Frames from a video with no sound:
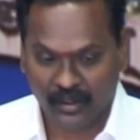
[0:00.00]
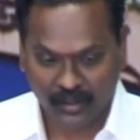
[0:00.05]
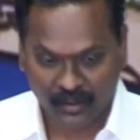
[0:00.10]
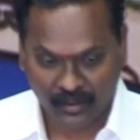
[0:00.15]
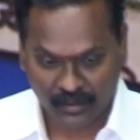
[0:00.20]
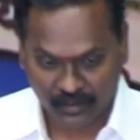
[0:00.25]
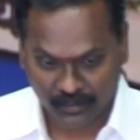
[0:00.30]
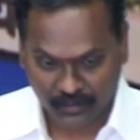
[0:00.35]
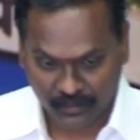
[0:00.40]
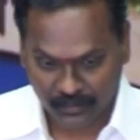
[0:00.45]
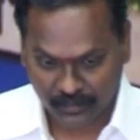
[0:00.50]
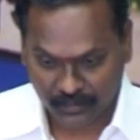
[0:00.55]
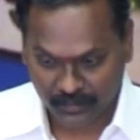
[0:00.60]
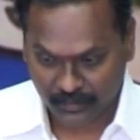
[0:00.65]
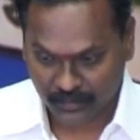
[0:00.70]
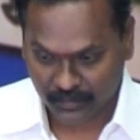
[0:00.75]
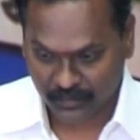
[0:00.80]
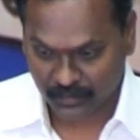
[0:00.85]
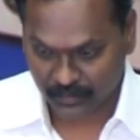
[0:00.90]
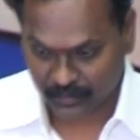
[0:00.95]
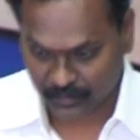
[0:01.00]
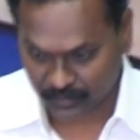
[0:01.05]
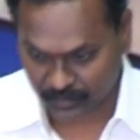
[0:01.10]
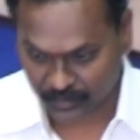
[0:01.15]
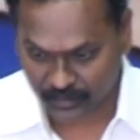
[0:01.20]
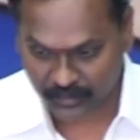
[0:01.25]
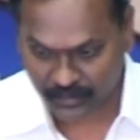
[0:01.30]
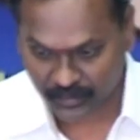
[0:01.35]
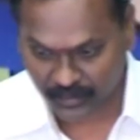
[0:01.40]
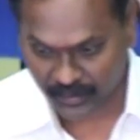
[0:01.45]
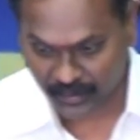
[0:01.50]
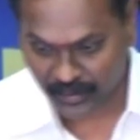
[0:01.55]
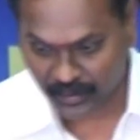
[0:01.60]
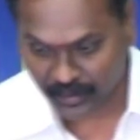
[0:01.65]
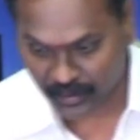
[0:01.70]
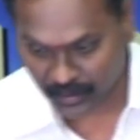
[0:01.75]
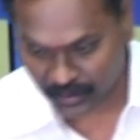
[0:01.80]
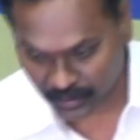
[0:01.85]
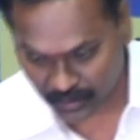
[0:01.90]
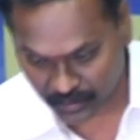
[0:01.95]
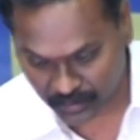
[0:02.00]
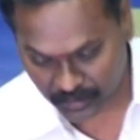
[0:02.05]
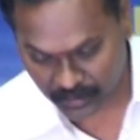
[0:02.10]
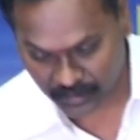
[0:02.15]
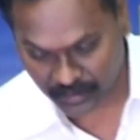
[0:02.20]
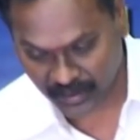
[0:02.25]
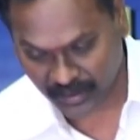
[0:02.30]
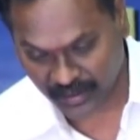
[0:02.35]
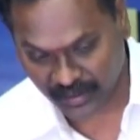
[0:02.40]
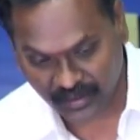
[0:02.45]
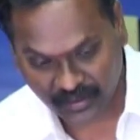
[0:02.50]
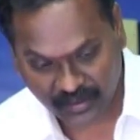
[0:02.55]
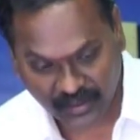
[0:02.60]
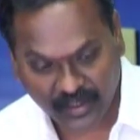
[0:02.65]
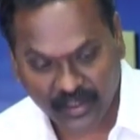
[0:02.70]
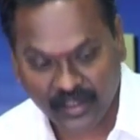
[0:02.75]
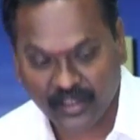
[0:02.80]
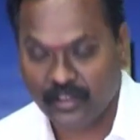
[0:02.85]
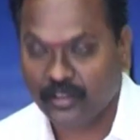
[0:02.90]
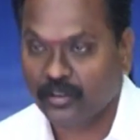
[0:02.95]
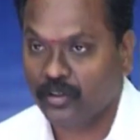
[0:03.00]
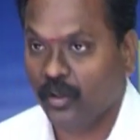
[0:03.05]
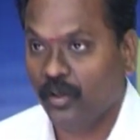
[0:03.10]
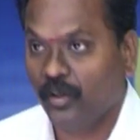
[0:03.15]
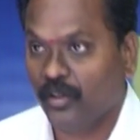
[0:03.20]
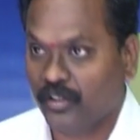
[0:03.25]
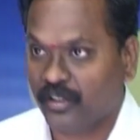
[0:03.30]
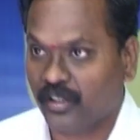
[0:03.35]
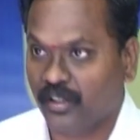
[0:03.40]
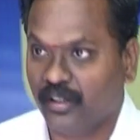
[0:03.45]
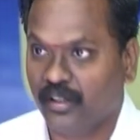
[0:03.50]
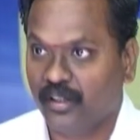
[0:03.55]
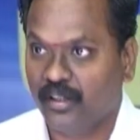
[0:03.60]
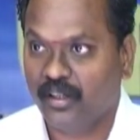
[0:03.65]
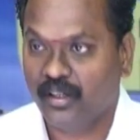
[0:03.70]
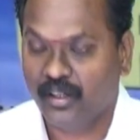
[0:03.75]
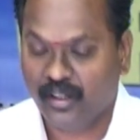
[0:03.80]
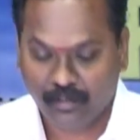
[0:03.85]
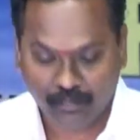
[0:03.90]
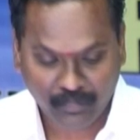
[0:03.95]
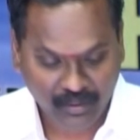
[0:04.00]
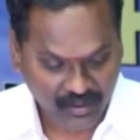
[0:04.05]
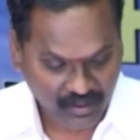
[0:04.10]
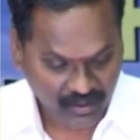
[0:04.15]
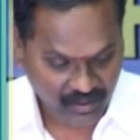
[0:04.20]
uh, in getting the solution but